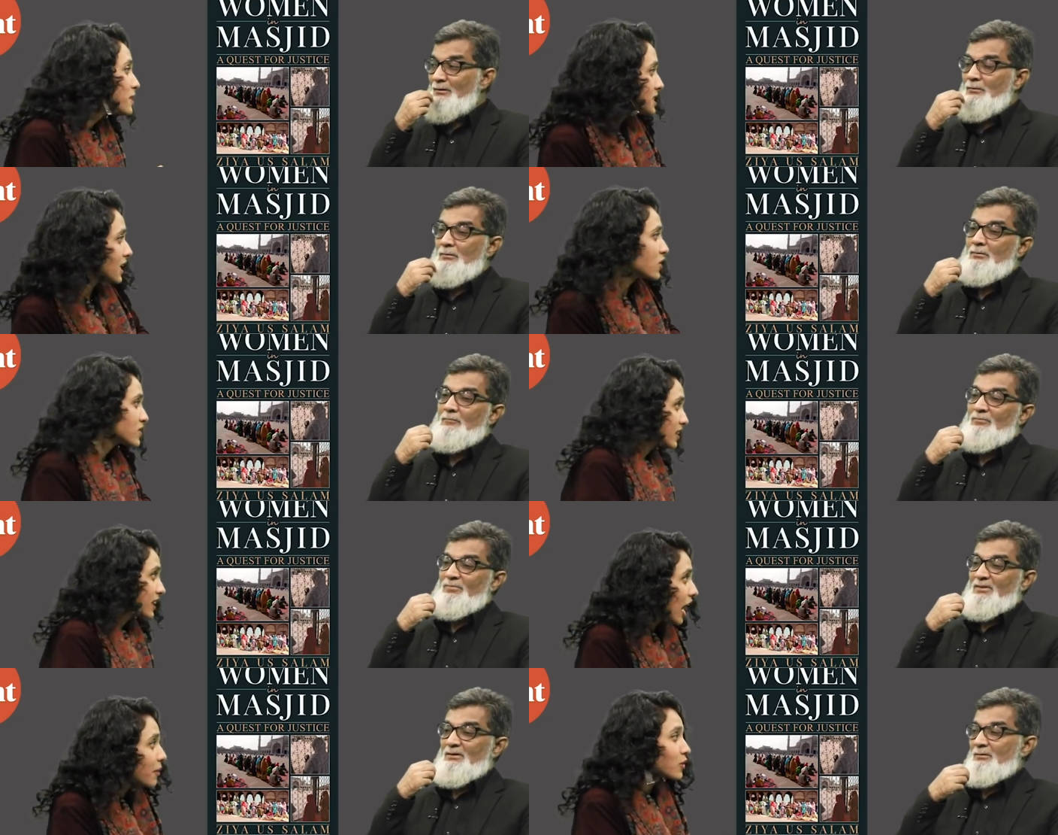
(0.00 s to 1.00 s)
Speaker 1: me Ziya Us
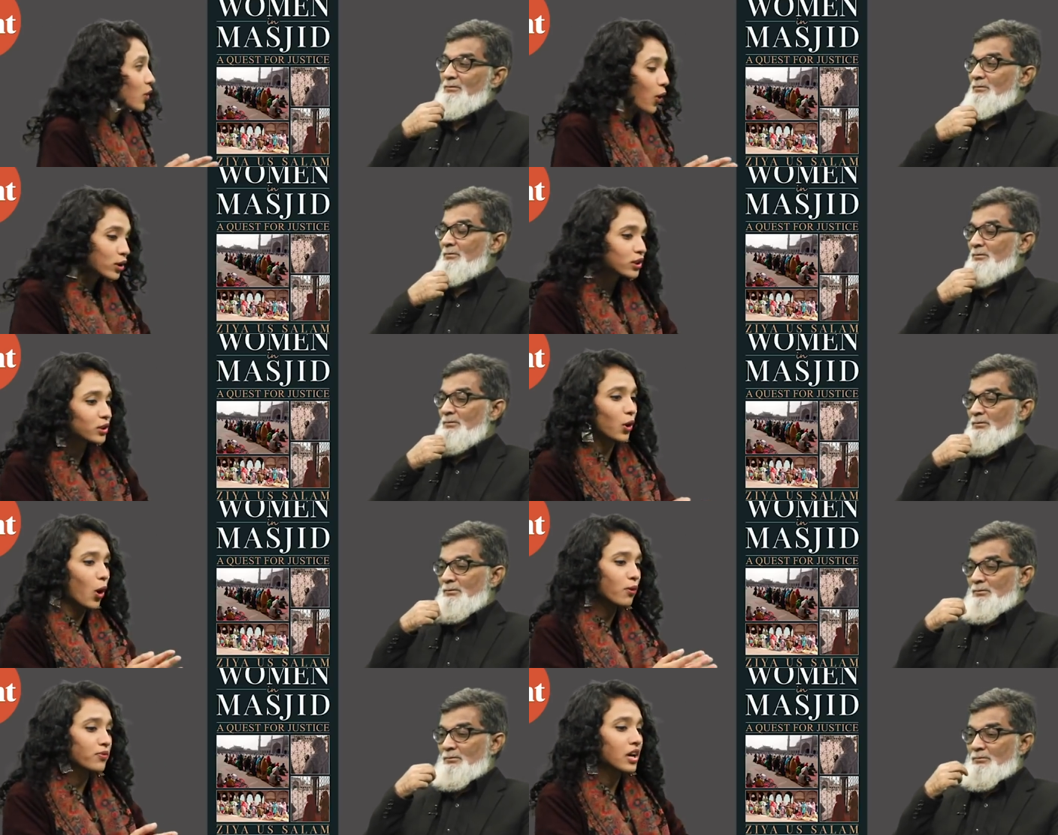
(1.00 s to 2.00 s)
Salam, the author
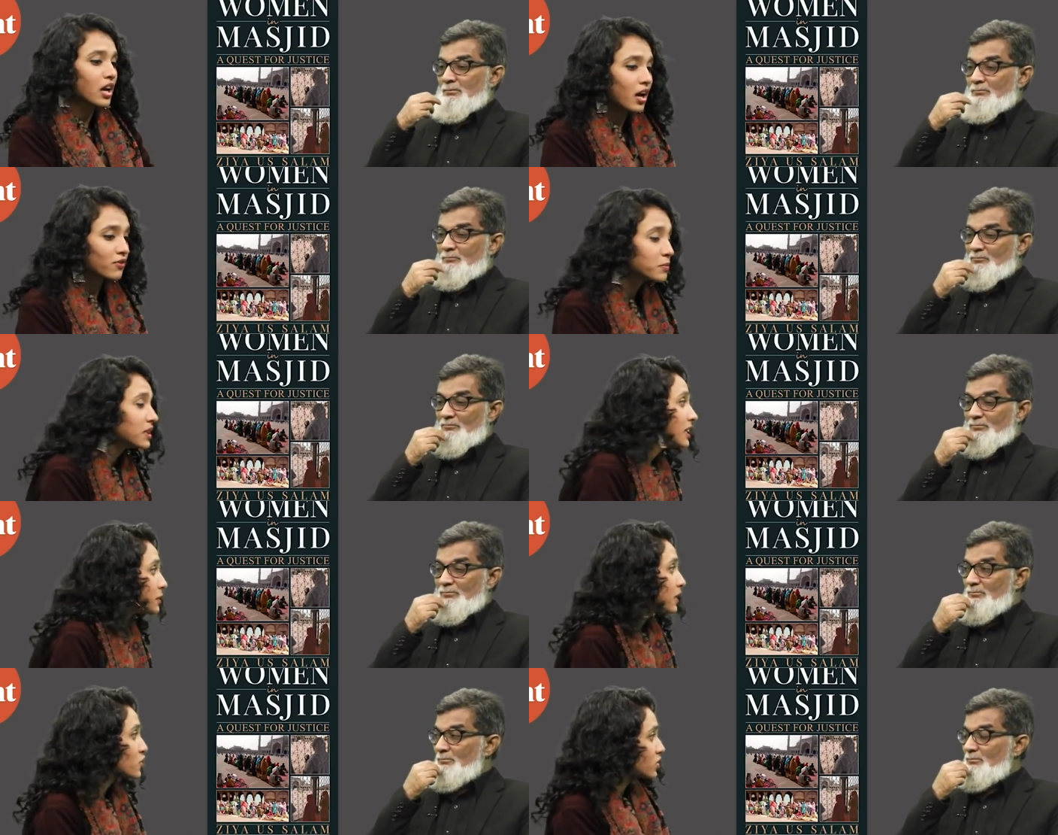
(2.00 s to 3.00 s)
of Women
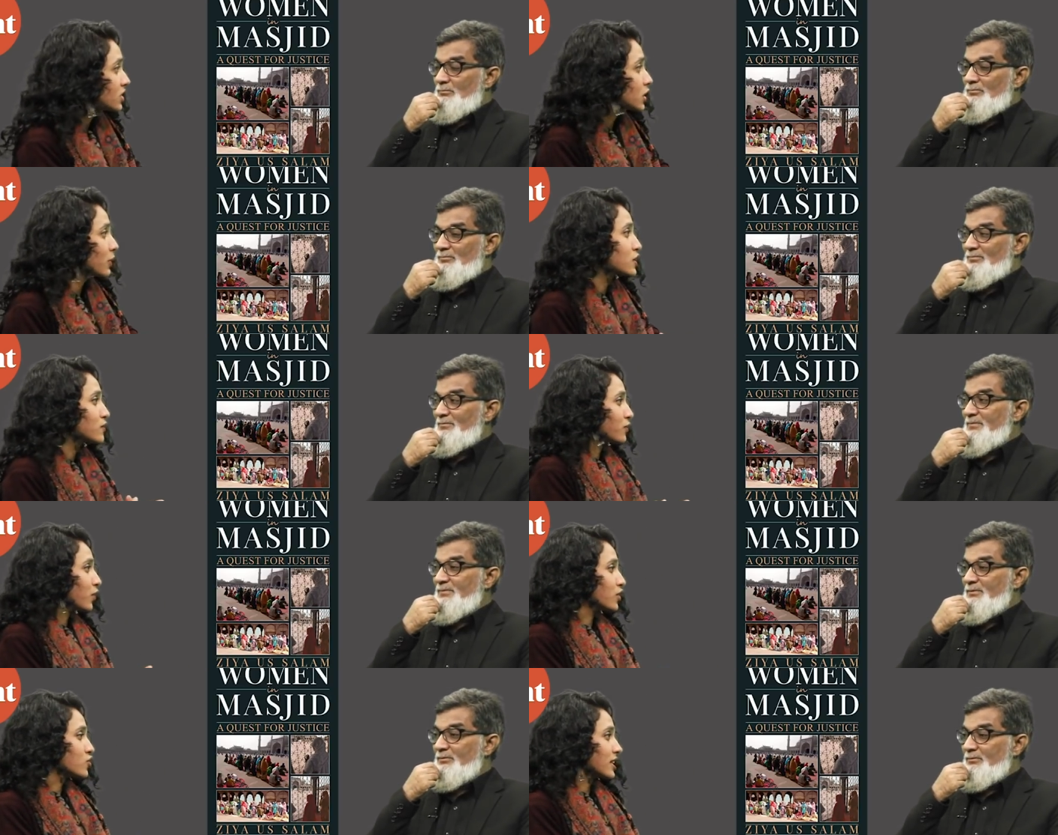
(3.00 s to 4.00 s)
in Masjid: A Quest
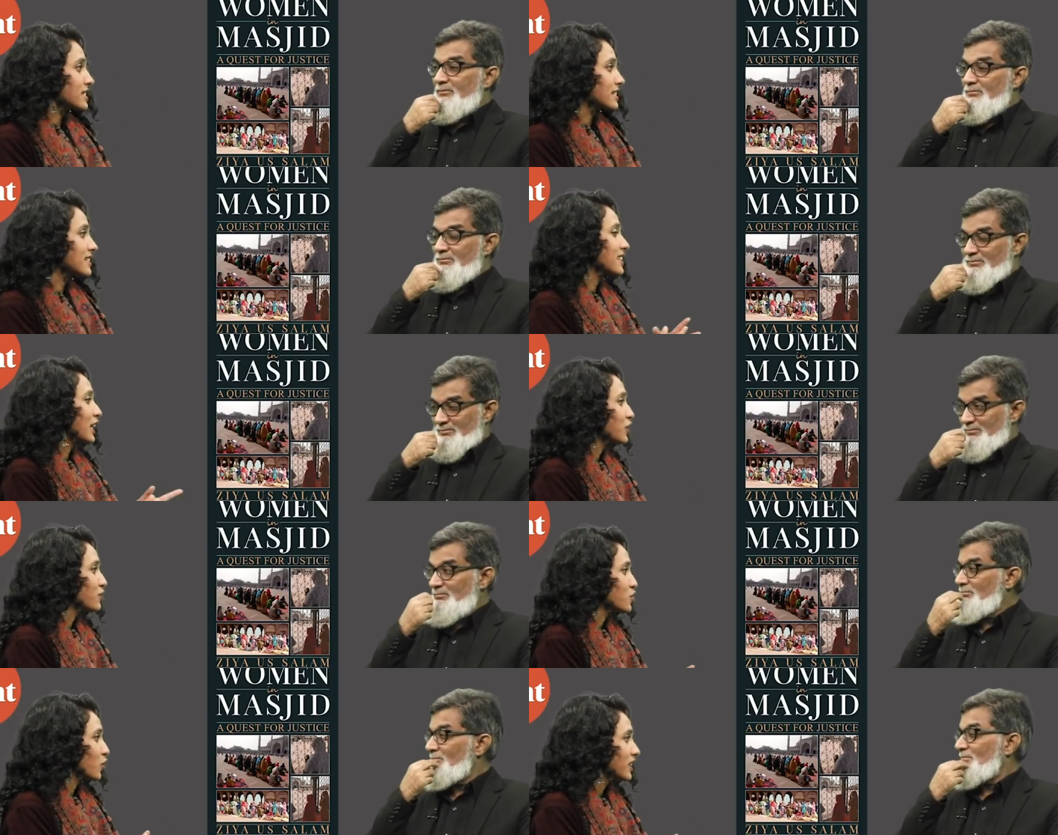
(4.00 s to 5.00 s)
for Justice. Thank you
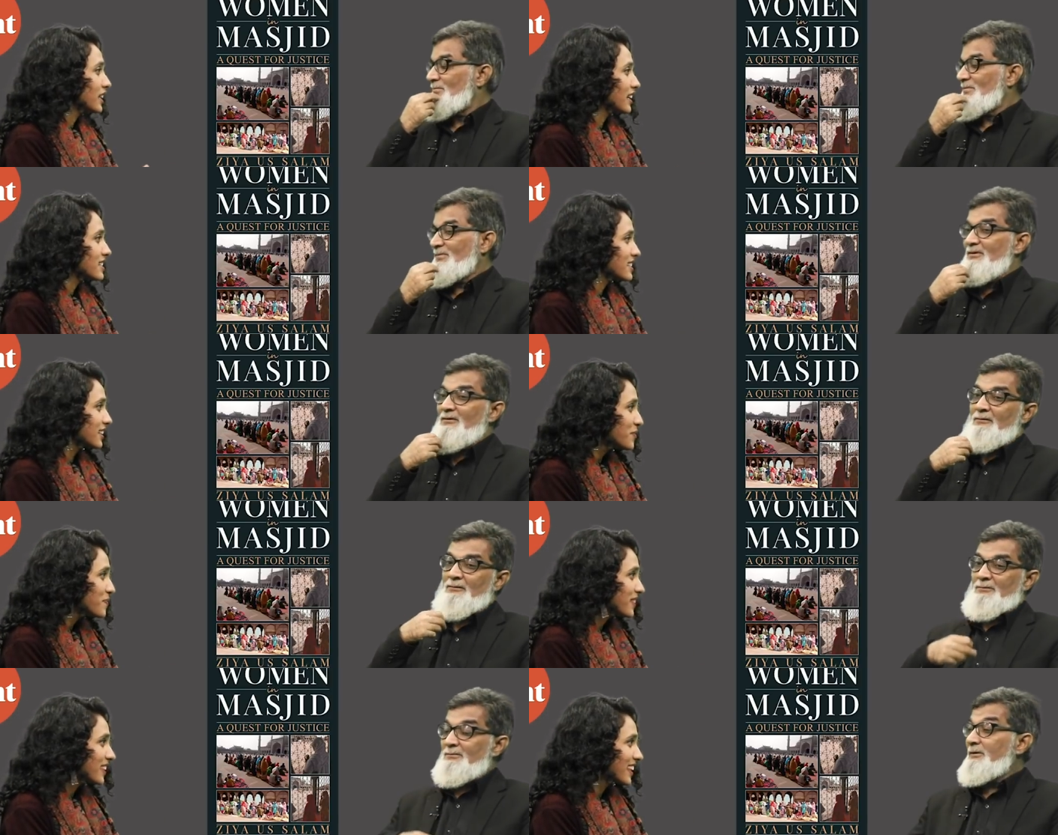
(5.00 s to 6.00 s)
for joining us, sir.
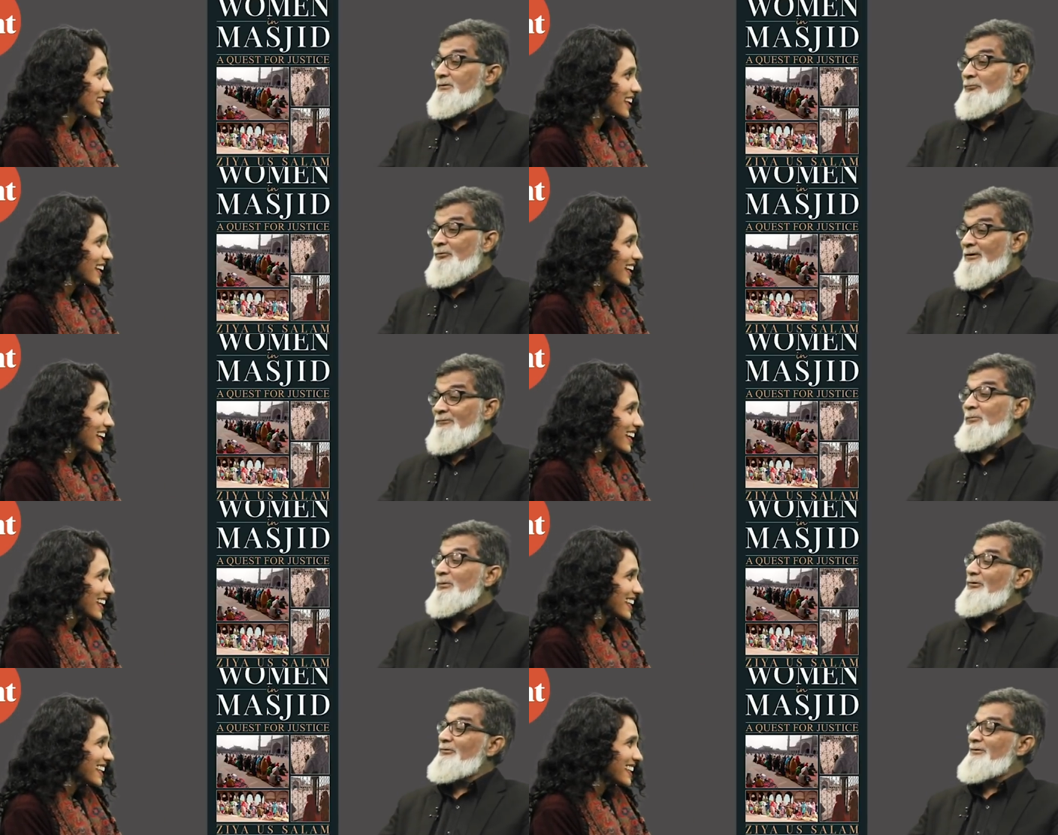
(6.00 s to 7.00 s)
Speaker 2: Thank you for having
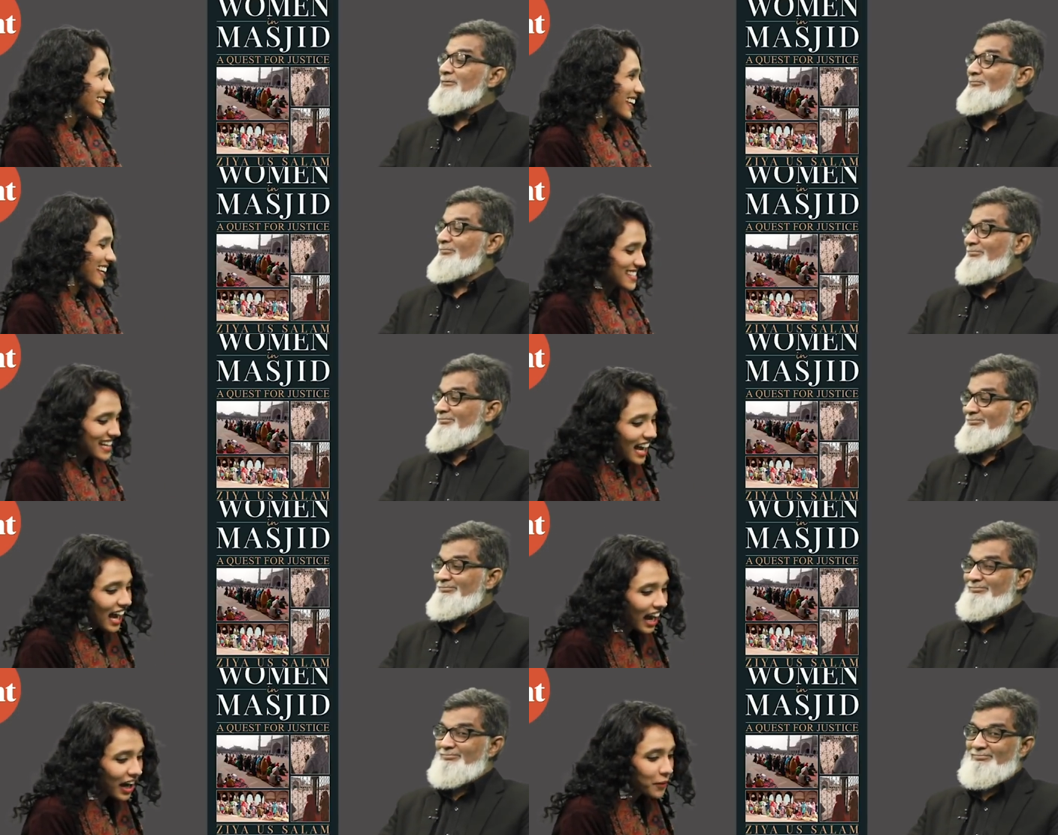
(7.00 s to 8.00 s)
me over.
Speaker 1: Yes.
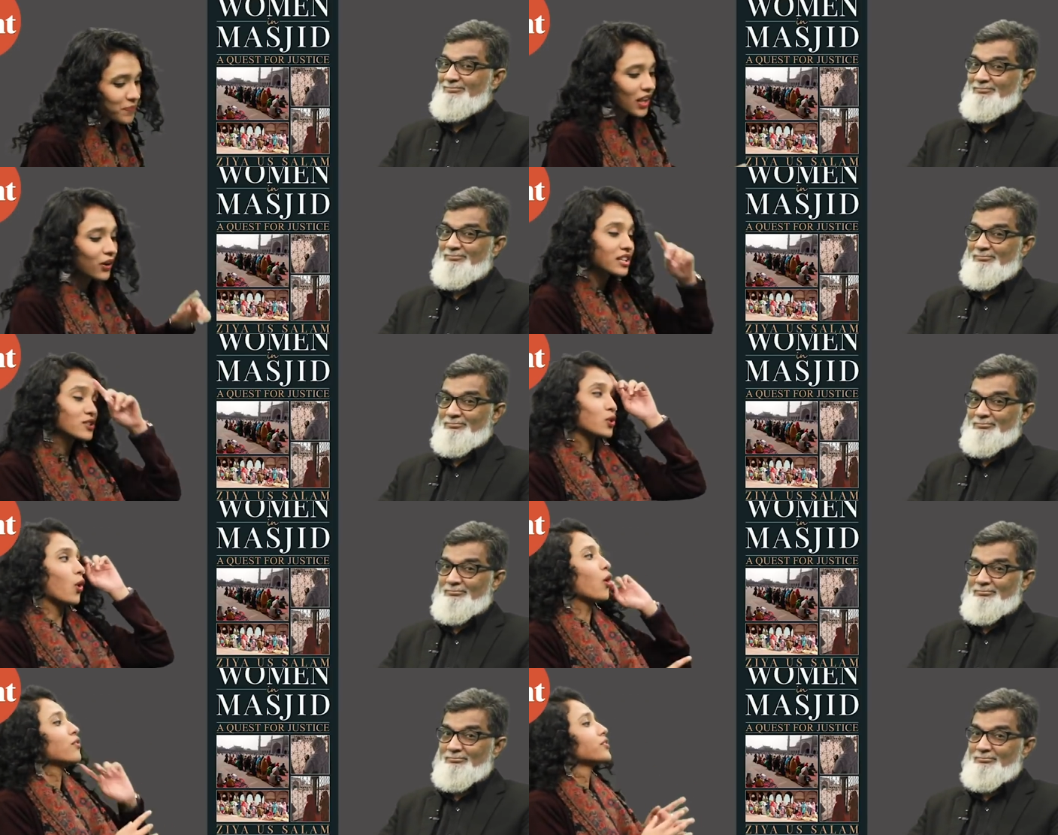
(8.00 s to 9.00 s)
Um, now, it is
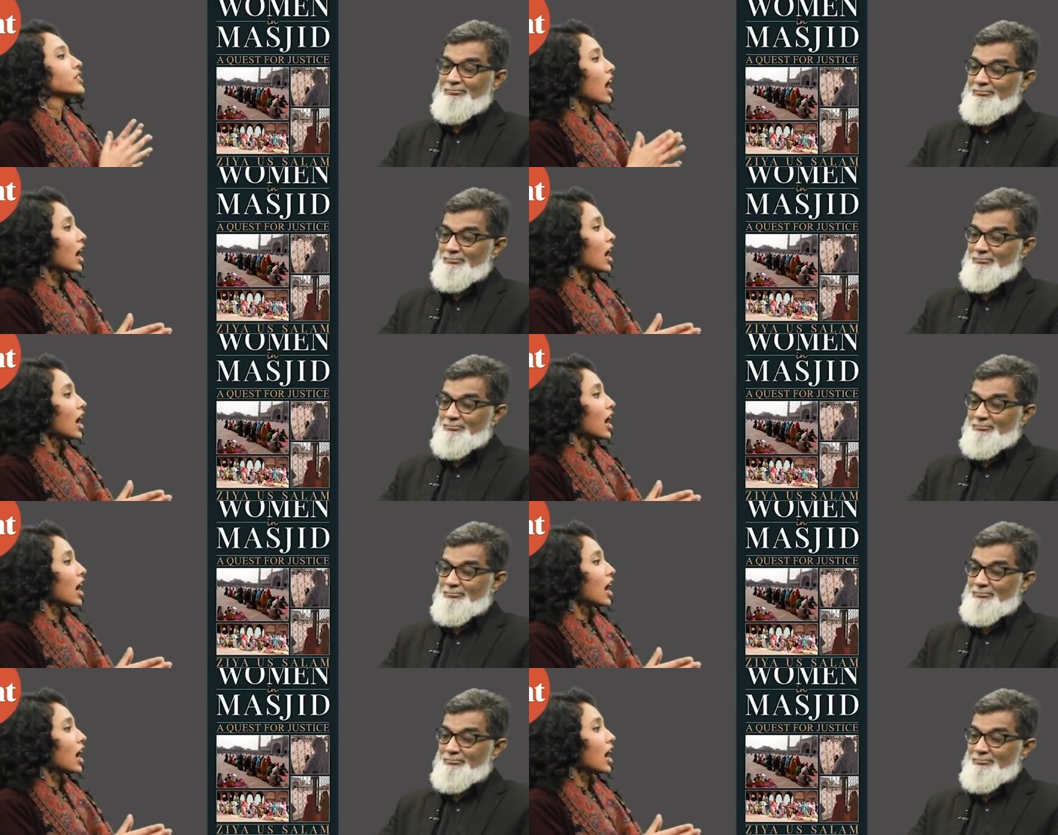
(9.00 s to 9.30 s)
often